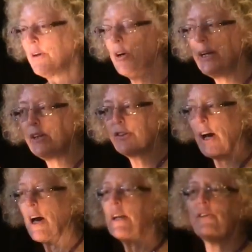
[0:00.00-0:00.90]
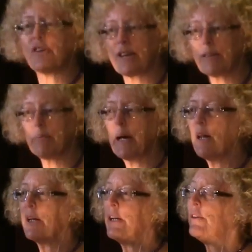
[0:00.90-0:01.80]
turning John and
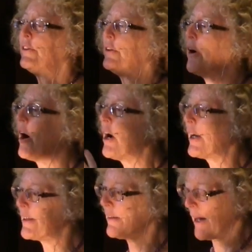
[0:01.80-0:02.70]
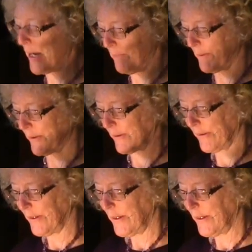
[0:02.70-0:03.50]
Jezebel into archetypes